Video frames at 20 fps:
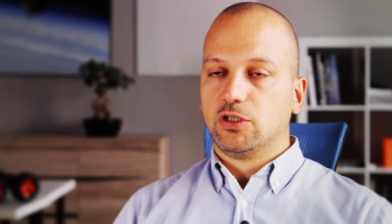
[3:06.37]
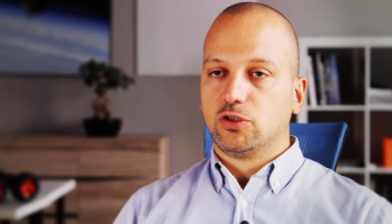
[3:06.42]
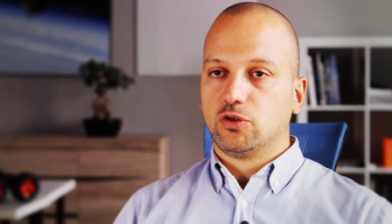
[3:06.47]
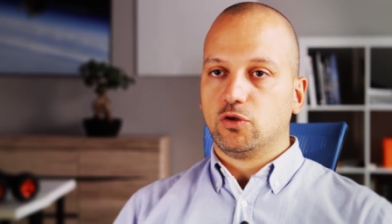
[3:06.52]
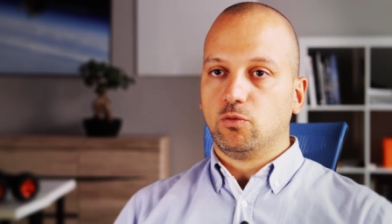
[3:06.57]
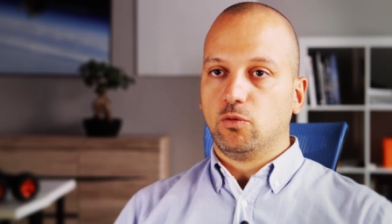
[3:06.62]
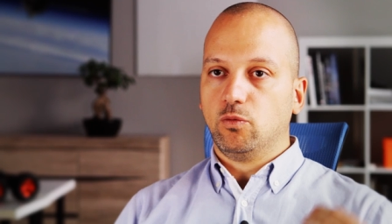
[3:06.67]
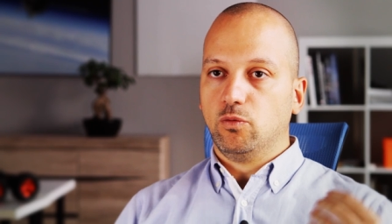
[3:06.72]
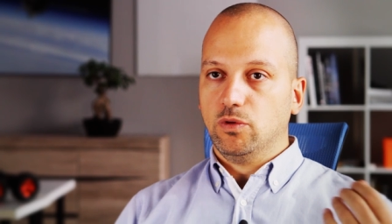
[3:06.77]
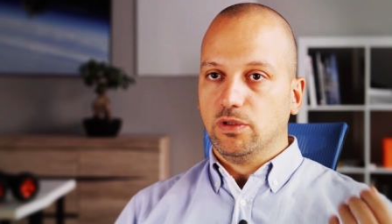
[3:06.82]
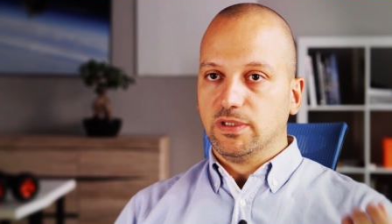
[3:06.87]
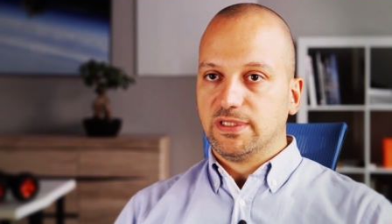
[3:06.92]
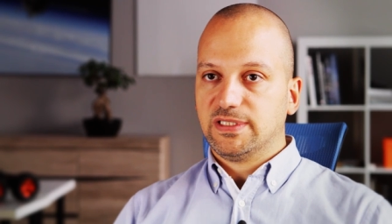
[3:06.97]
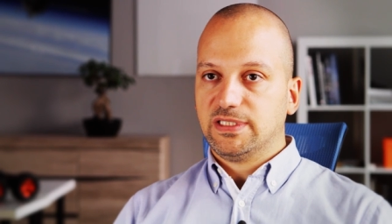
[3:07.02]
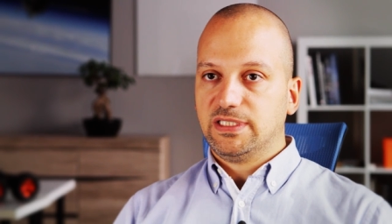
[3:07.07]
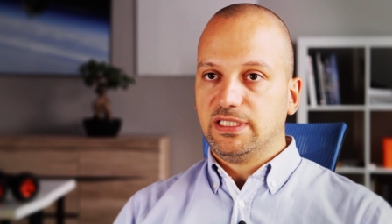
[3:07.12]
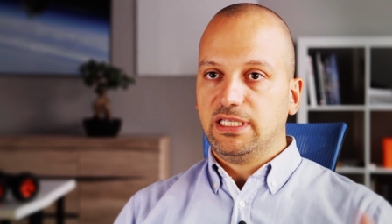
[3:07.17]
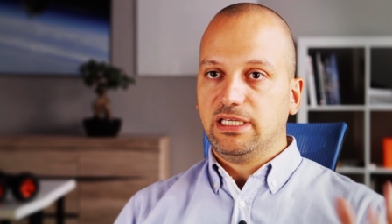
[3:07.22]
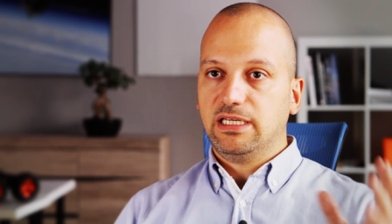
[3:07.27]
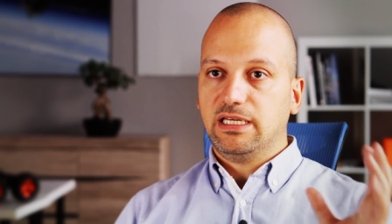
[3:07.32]
So we will
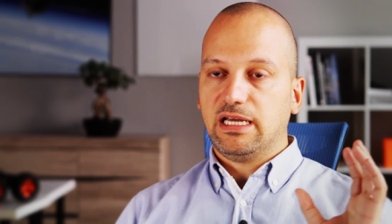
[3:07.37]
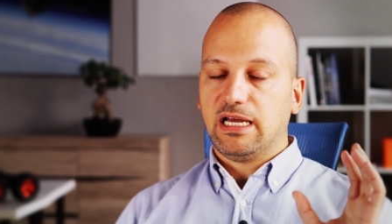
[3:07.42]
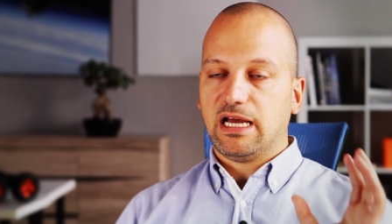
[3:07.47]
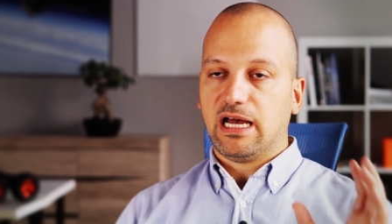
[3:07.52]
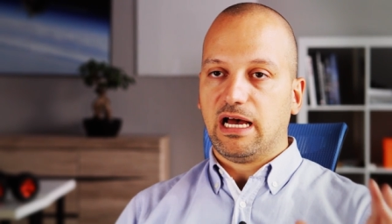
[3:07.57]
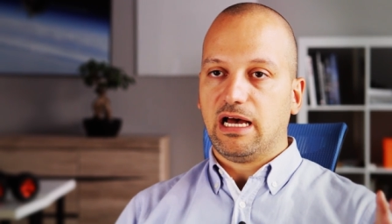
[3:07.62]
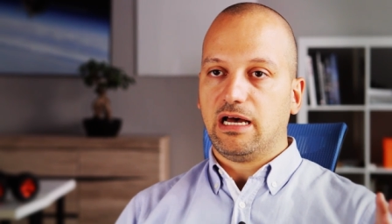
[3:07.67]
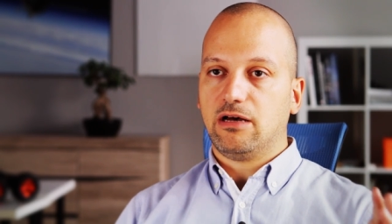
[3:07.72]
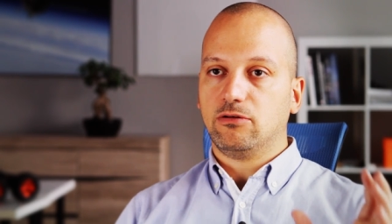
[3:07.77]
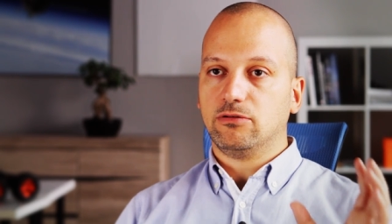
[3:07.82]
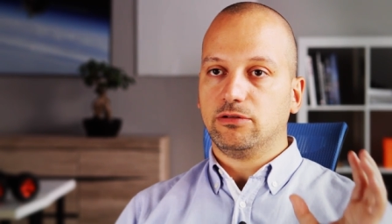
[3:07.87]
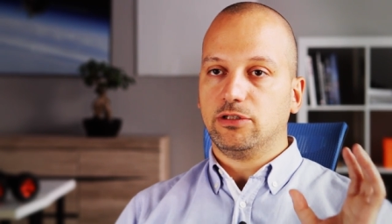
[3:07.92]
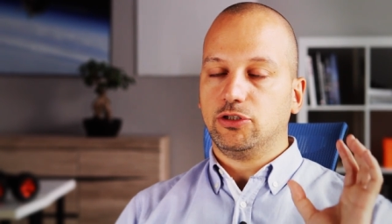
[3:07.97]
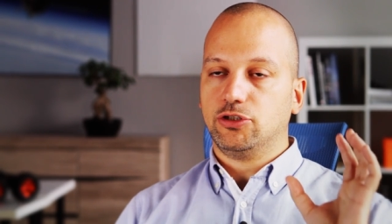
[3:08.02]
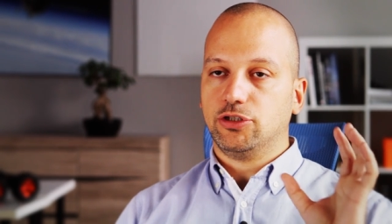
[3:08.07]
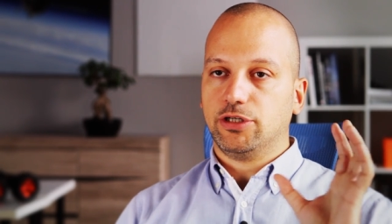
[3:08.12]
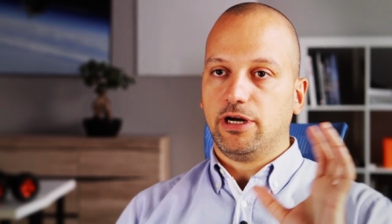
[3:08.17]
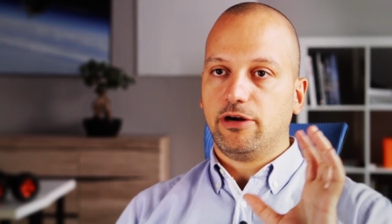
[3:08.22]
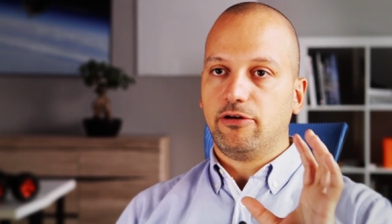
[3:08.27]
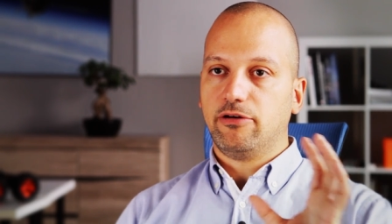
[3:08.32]
see how the
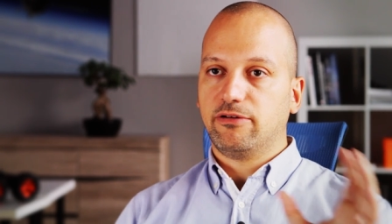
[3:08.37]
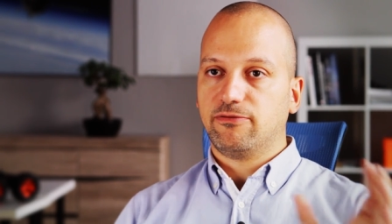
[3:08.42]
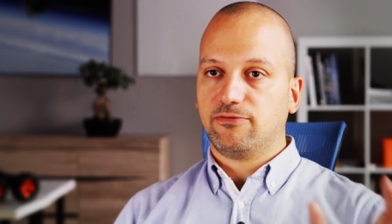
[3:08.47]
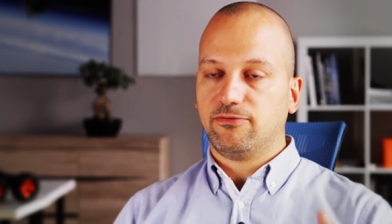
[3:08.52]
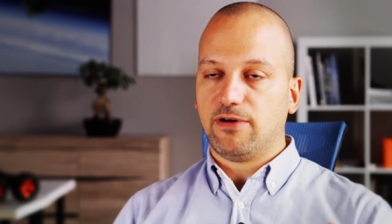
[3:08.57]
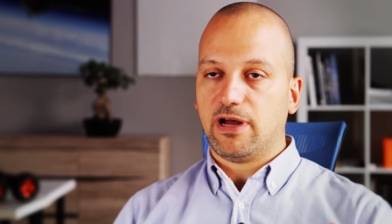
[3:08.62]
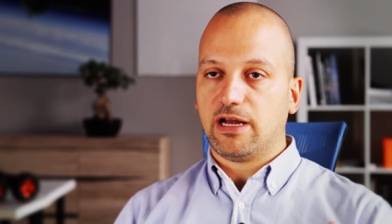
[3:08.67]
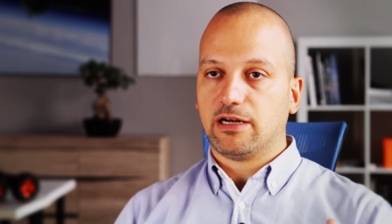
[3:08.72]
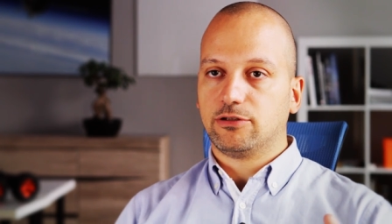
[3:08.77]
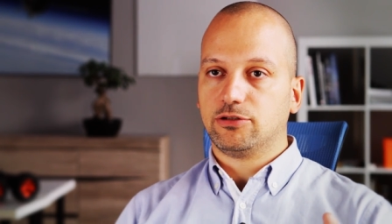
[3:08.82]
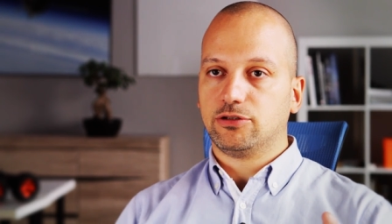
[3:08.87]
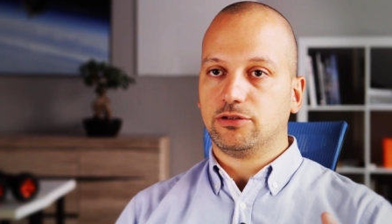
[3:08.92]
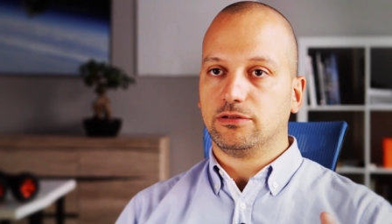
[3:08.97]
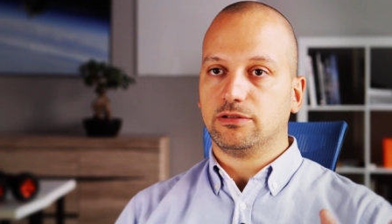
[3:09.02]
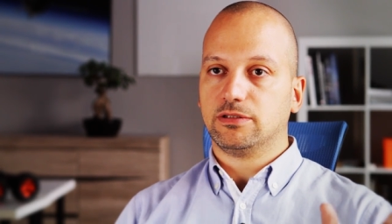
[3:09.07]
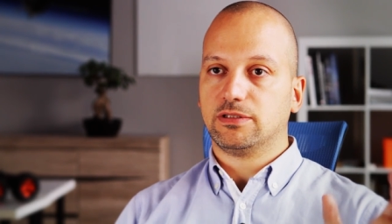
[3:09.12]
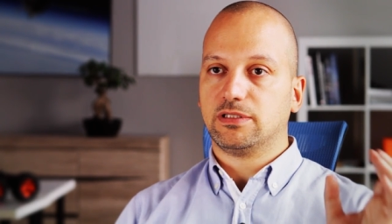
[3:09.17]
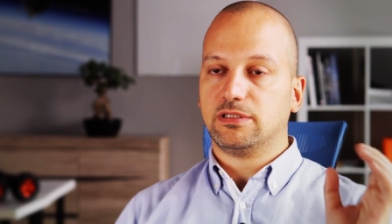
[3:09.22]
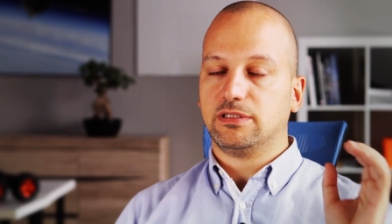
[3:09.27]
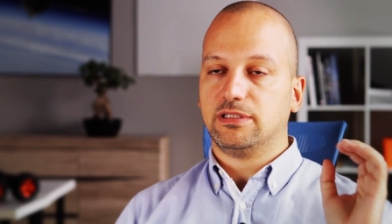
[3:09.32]
generic
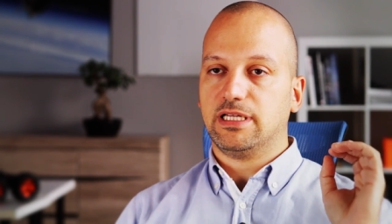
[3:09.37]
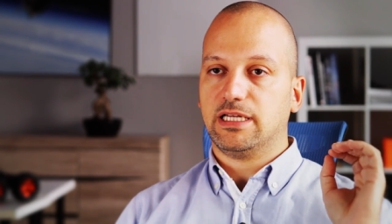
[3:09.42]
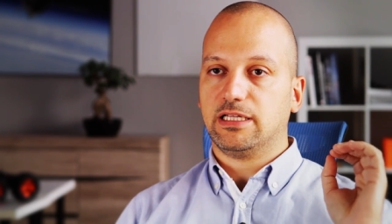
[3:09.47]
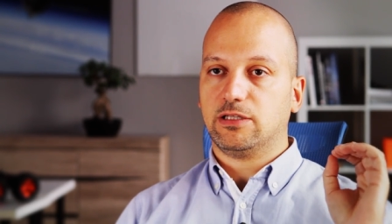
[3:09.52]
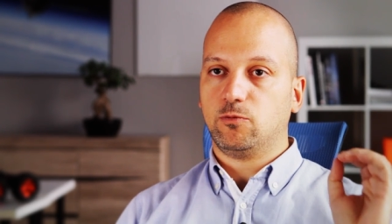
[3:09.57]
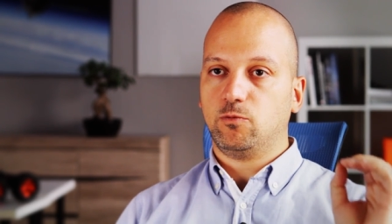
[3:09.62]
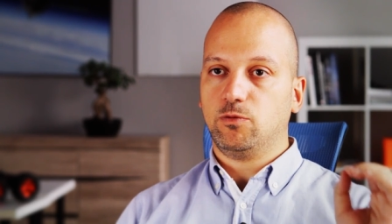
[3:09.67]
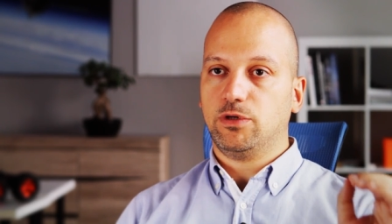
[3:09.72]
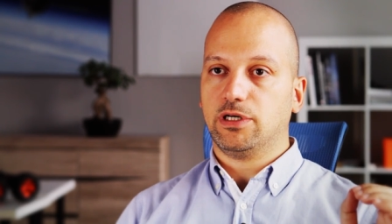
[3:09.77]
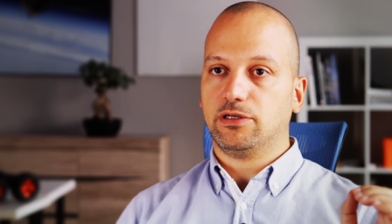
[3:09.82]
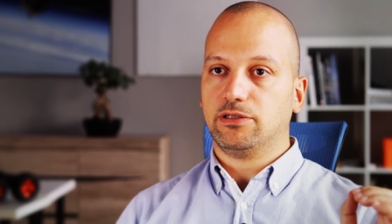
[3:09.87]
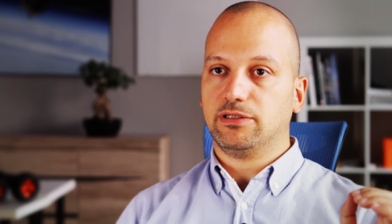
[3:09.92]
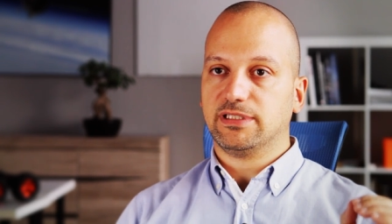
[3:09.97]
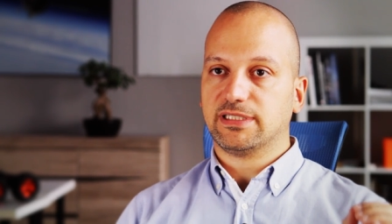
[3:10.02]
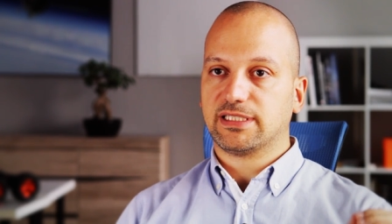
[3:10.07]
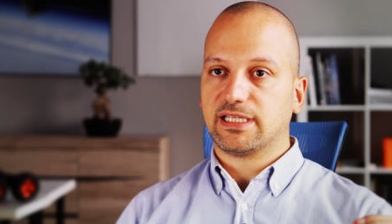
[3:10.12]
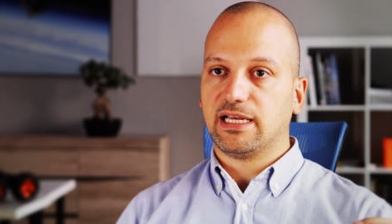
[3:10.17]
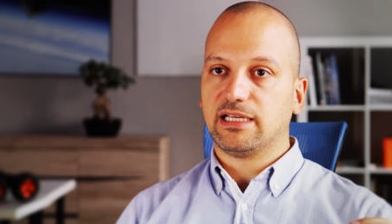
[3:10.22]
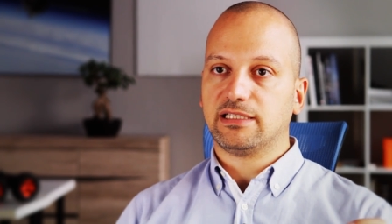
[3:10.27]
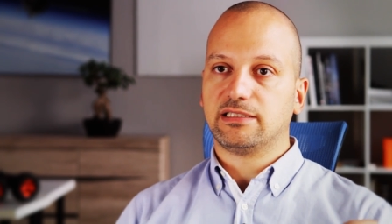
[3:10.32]
functions that we are
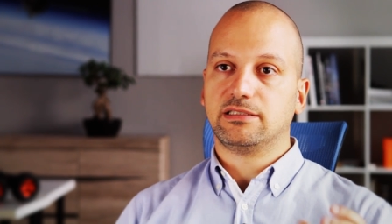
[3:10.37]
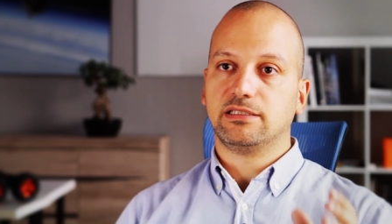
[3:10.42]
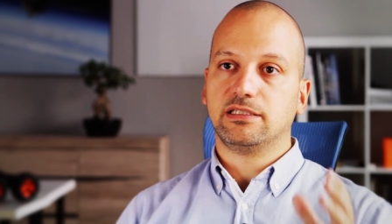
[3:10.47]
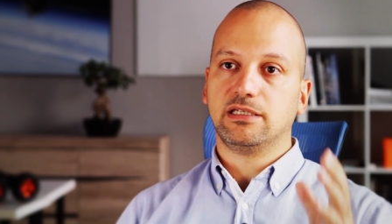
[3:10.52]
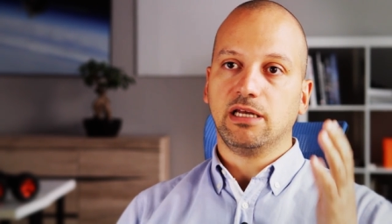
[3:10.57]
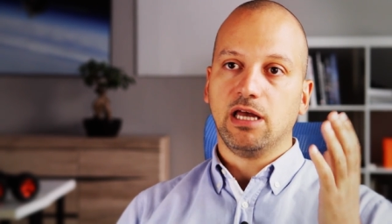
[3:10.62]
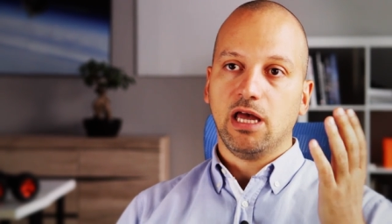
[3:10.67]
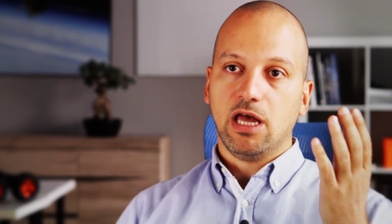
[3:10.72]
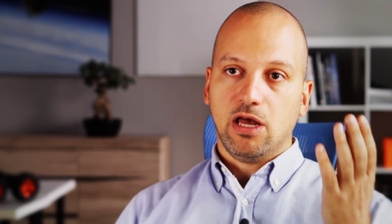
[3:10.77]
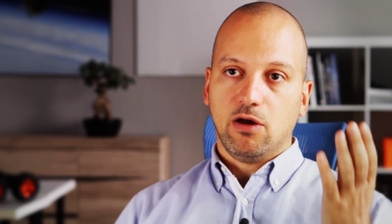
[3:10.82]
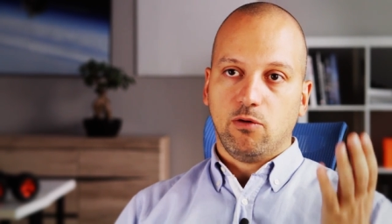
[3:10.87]
discussing